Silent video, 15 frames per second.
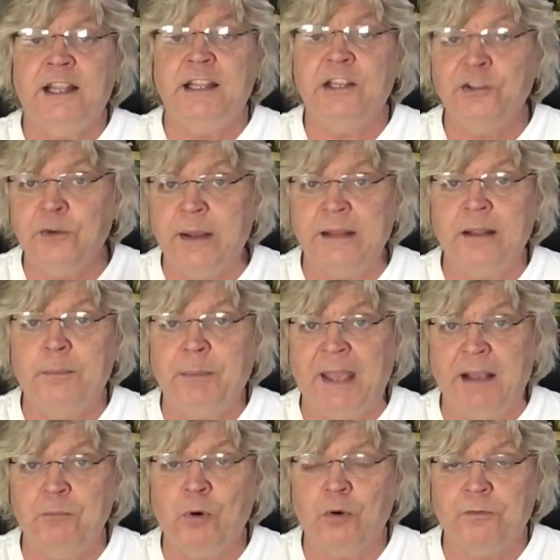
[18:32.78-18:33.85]
then you end up
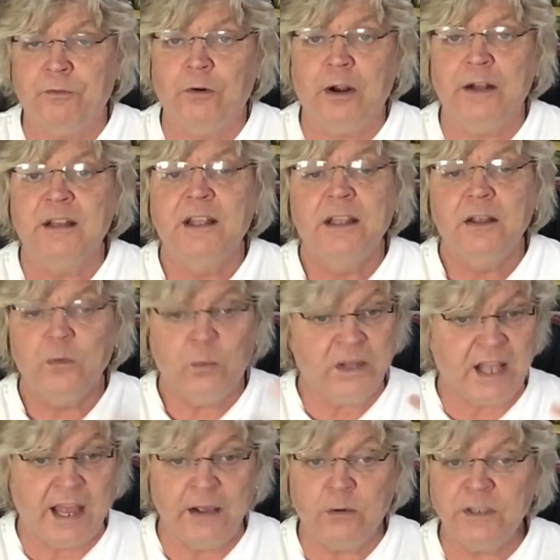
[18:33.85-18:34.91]
paying more for it. What
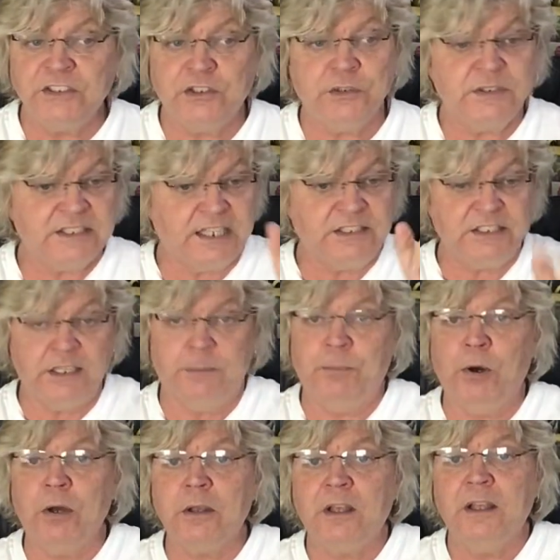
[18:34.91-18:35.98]
I always do is I see a
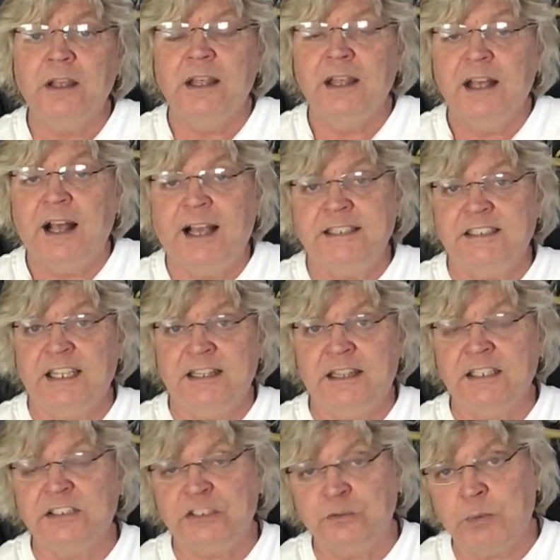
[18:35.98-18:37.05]
book. I say,
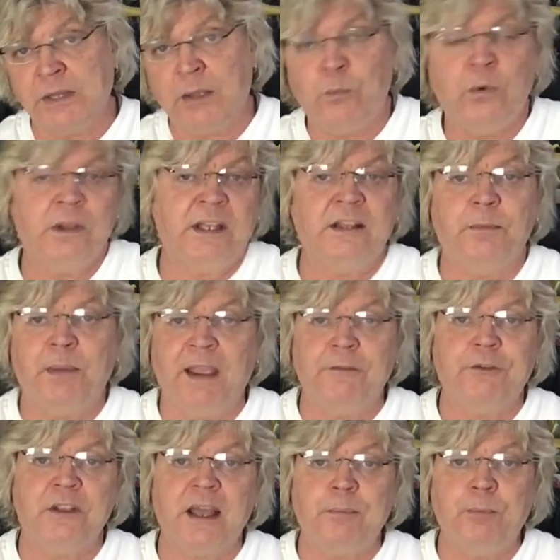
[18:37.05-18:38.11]
this is what I'm willing to pay
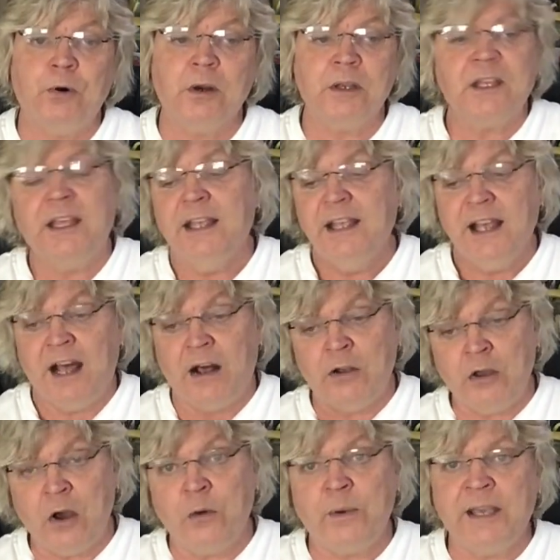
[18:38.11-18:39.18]
for that book. I'll
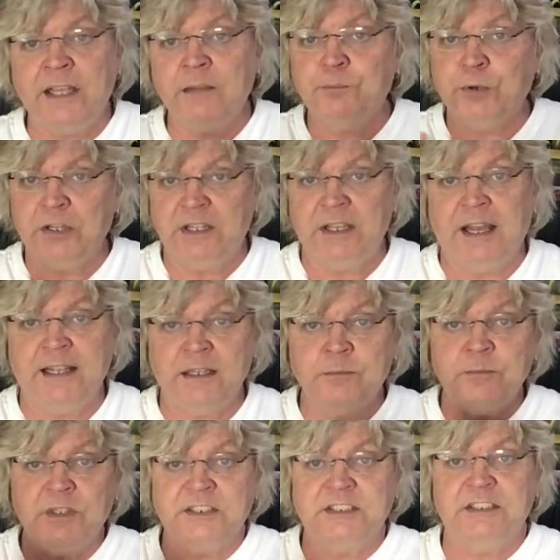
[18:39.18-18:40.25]
go in, put the
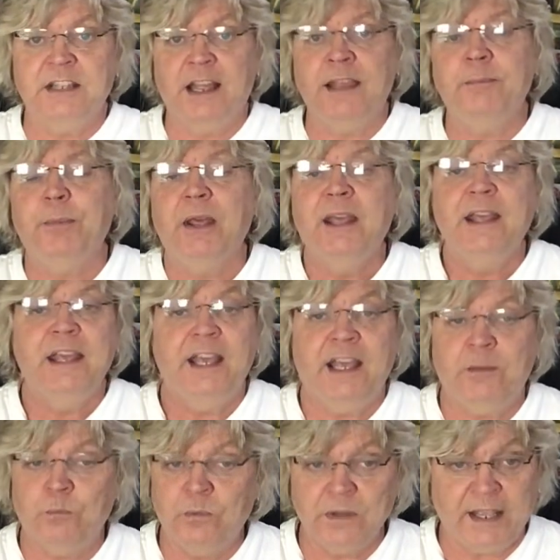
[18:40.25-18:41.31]
item, the snipe,
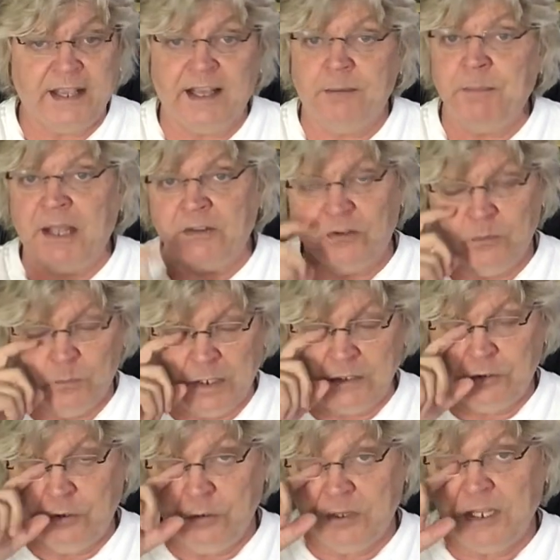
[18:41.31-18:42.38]
and like I mentioned, 1
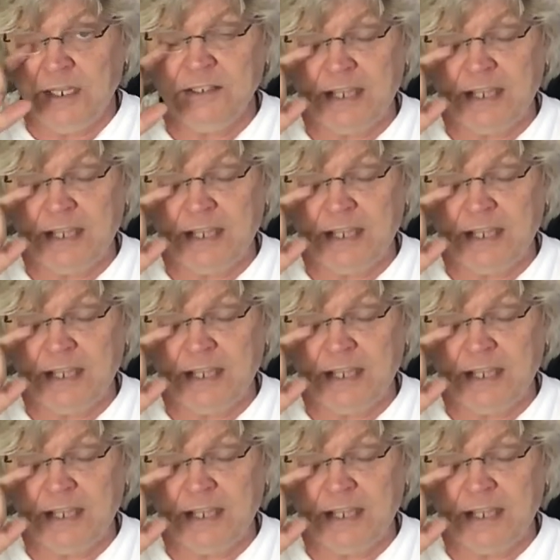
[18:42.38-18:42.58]
of 2 things